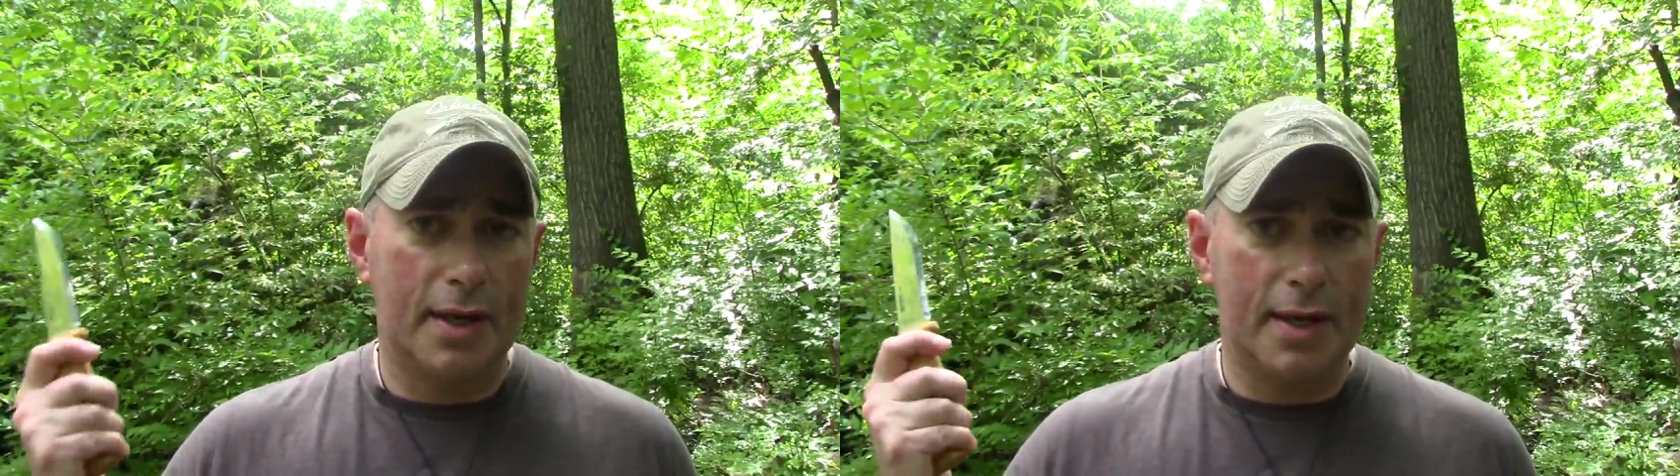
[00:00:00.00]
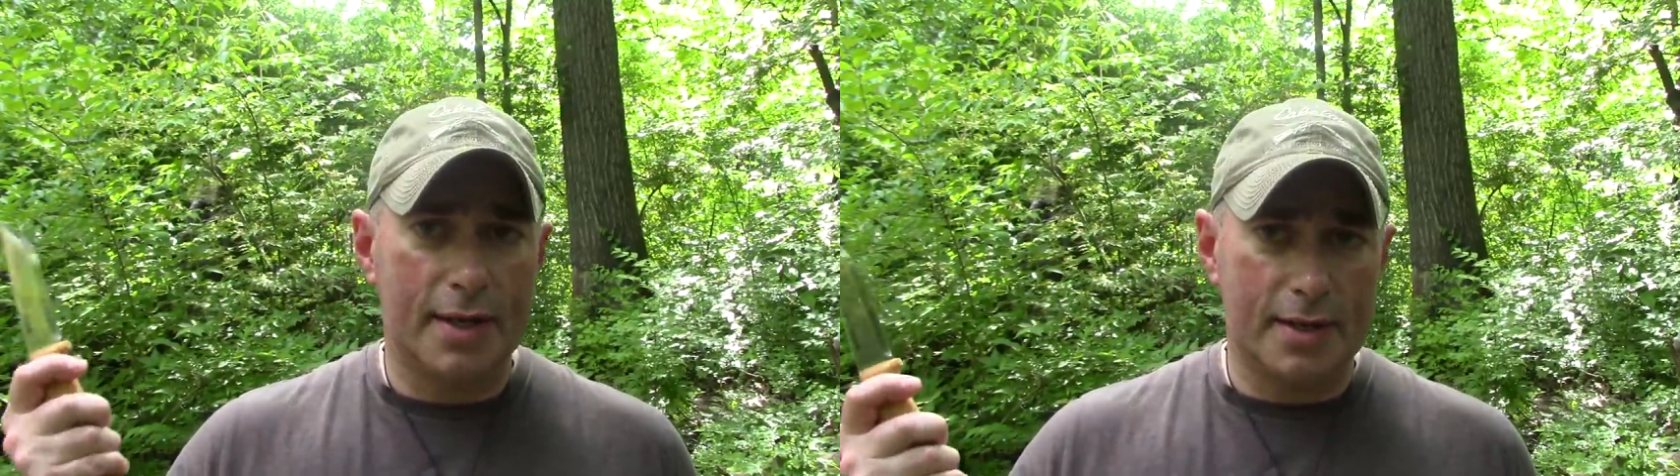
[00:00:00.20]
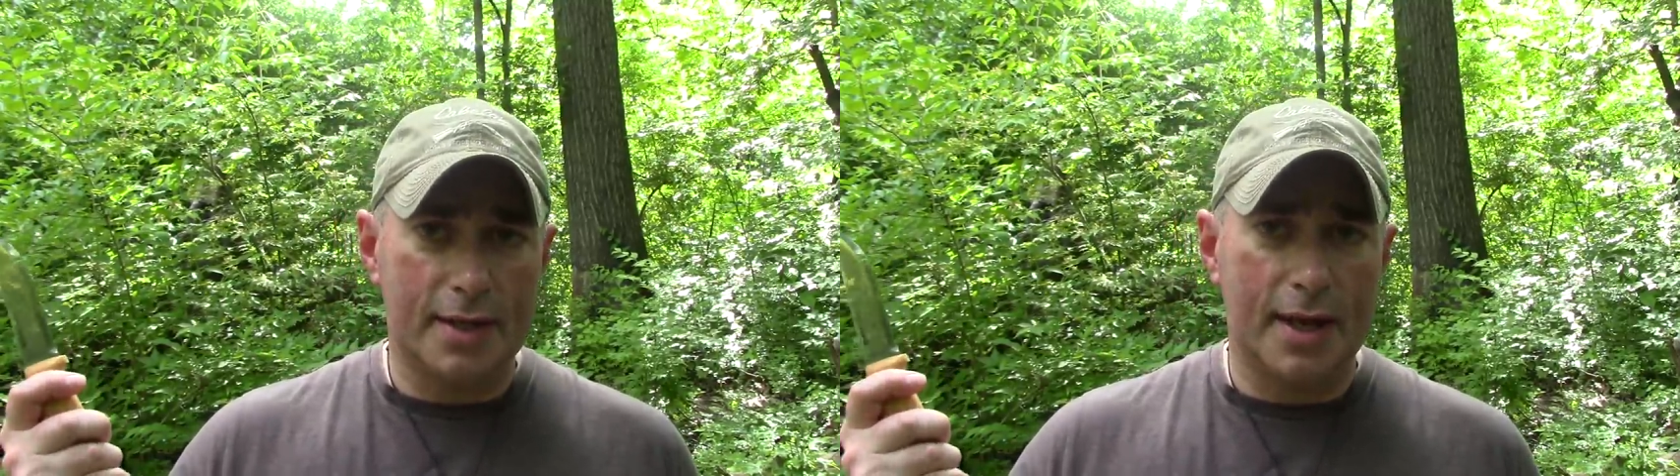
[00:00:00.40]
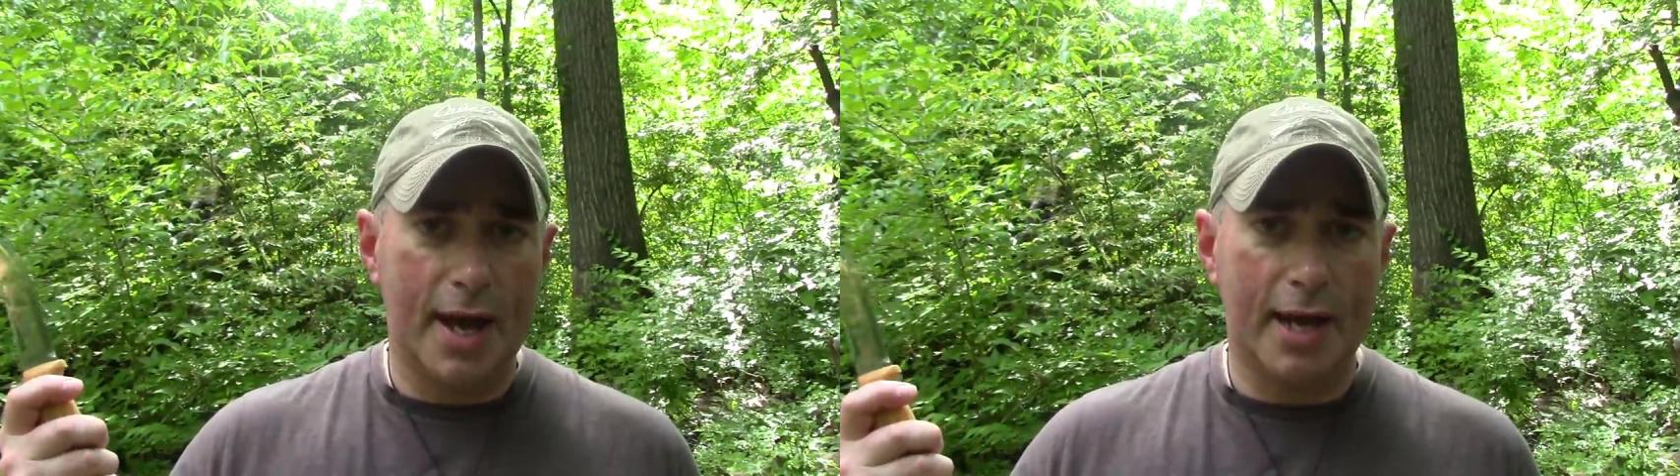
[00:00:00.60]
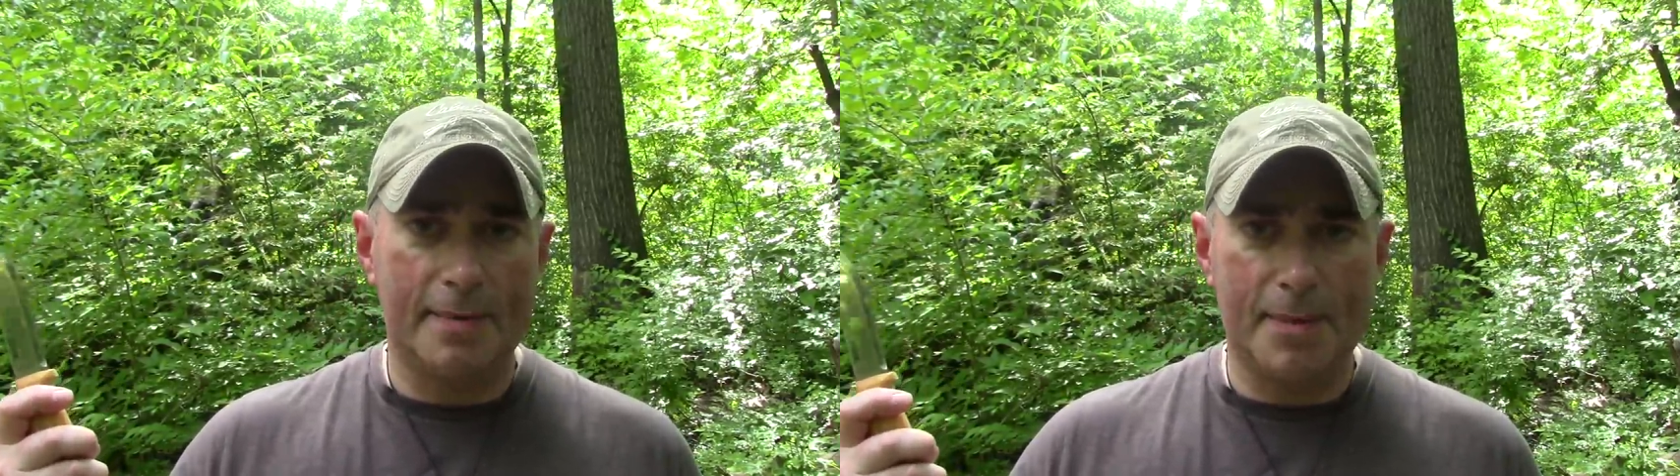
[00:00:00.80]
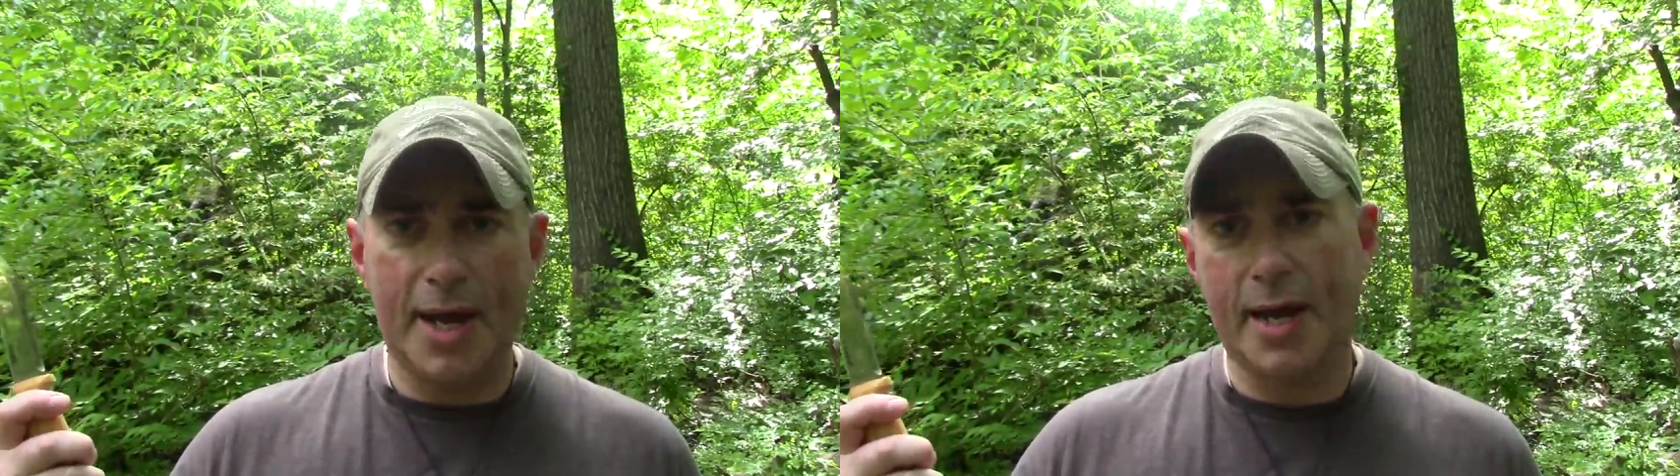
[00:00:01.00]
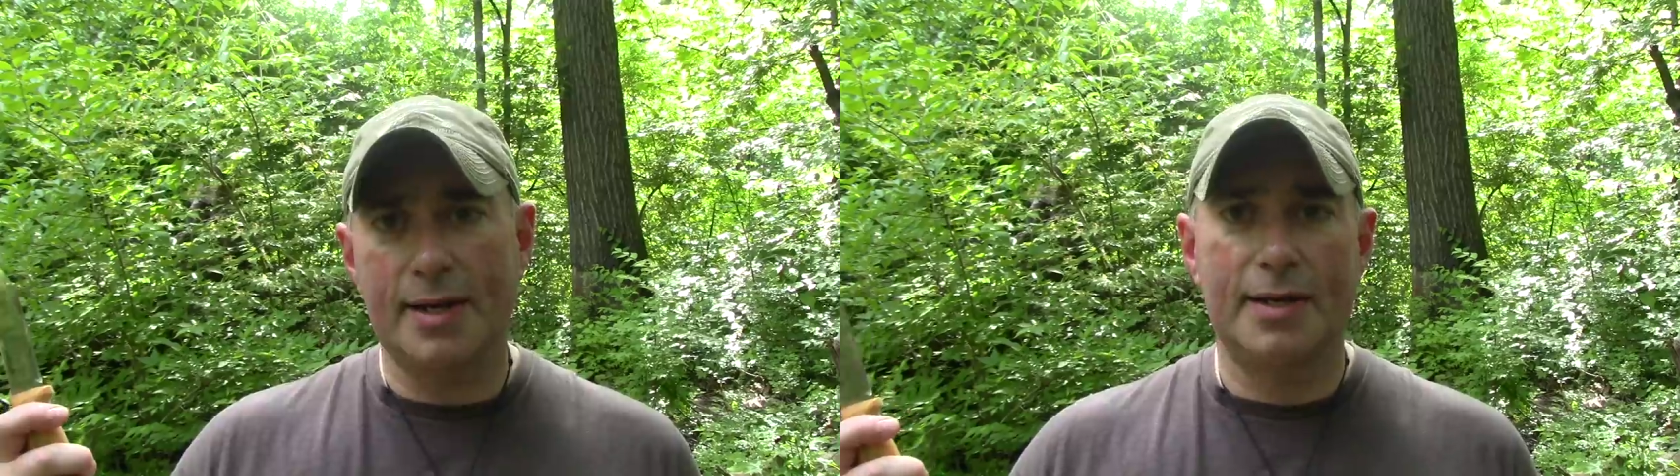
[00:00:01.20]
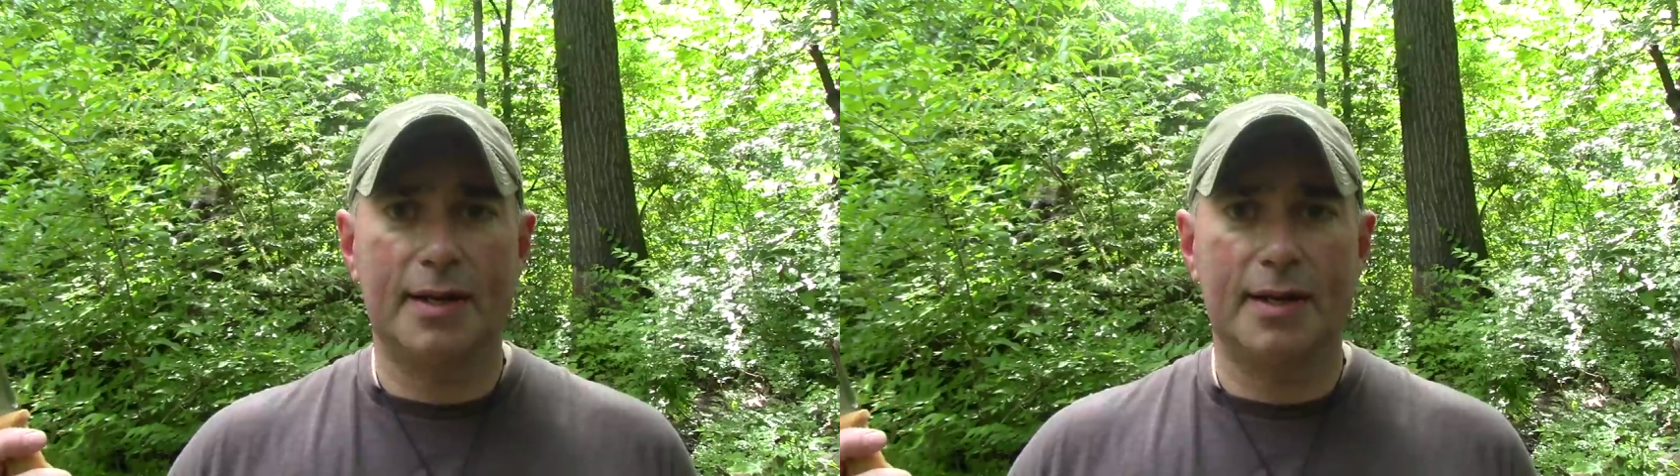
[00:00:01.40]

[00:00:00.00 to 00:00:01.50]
and had it made,